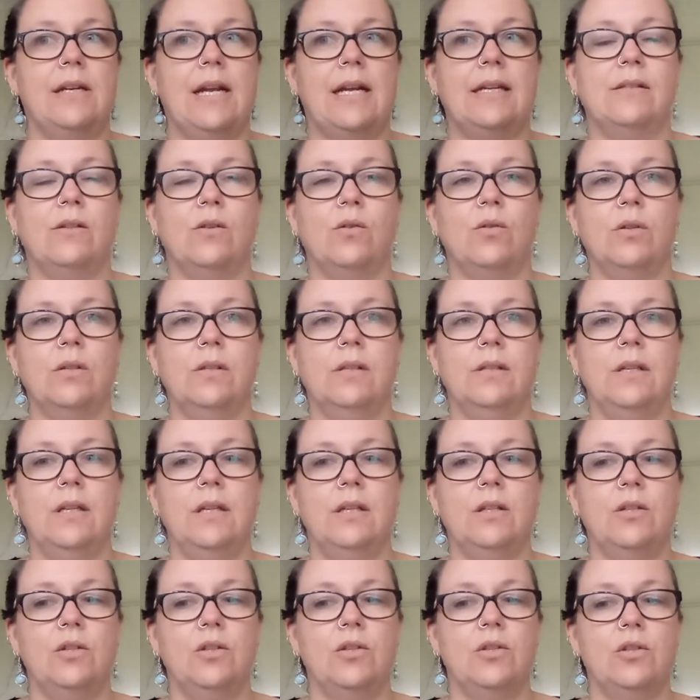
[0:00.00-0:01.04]
Cross Stitch.
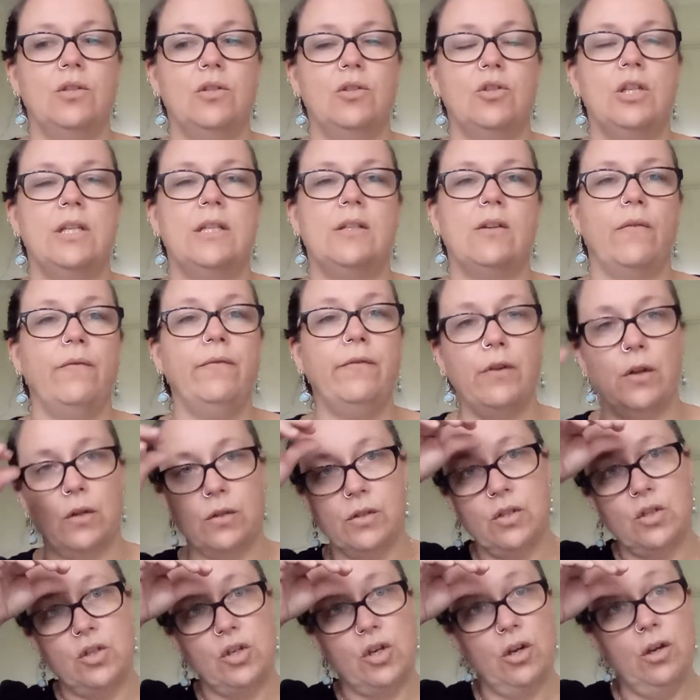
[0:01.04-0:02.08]
She's on
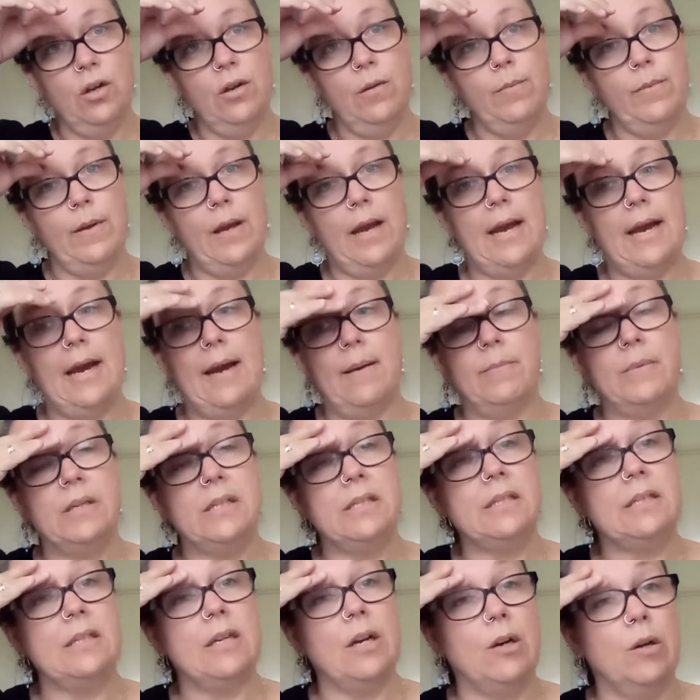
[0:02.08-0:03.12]
Flosstube.
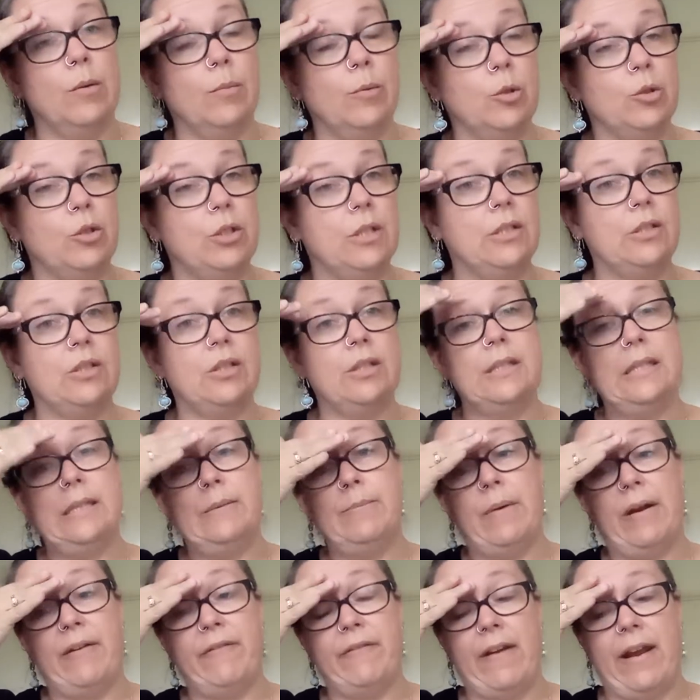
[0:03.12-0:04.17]
It's terrible. She's just in
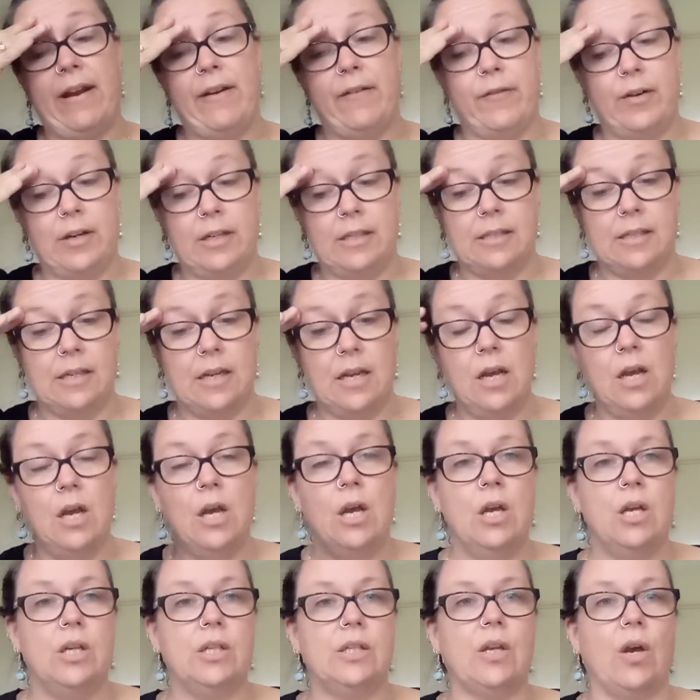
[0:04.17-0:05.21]
my favourites.
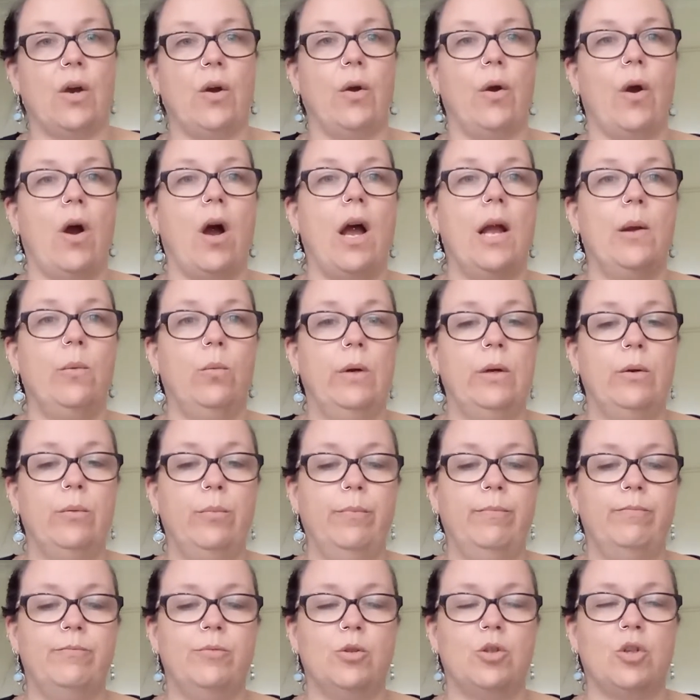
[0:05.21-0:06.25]
So I will
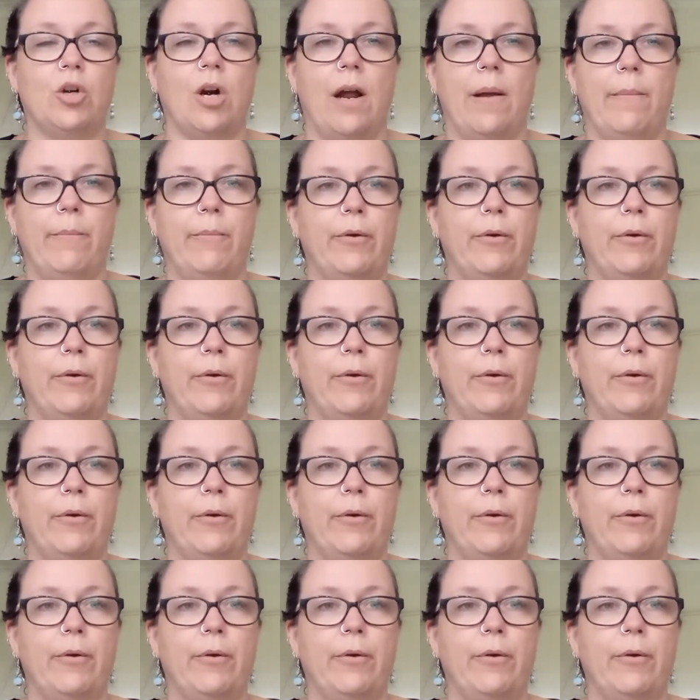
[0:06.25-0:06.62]
try and put